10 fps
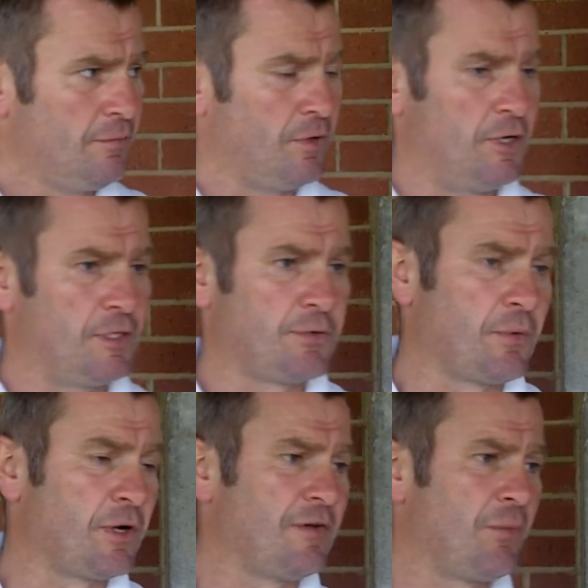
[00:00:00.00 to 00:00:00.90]
but it's probably
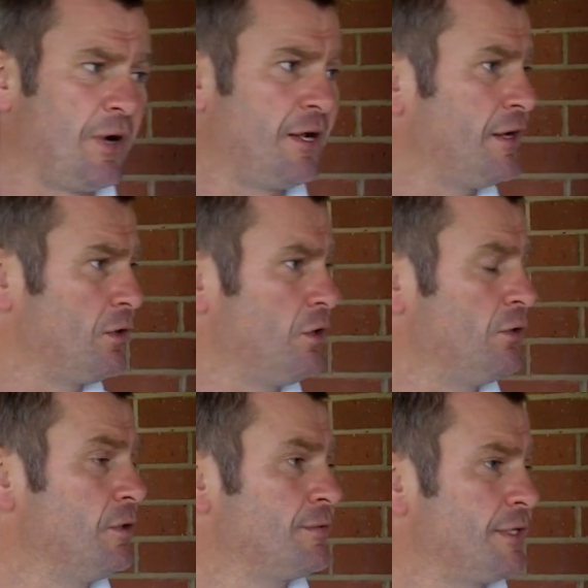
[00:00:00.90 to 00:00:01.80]
one of them where I go
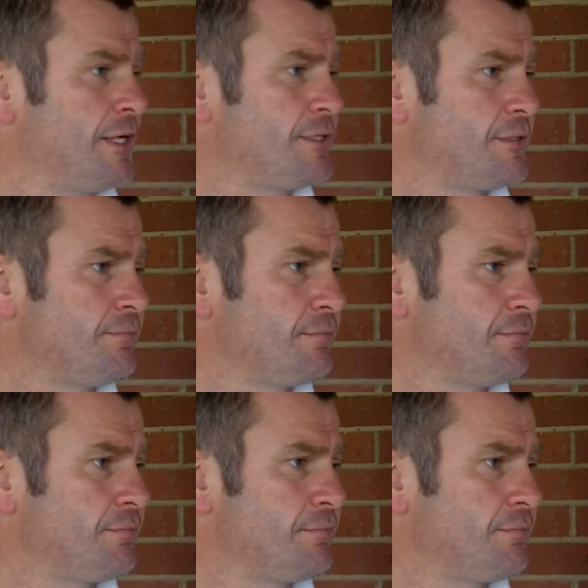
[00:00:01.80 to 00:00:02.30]
home tonight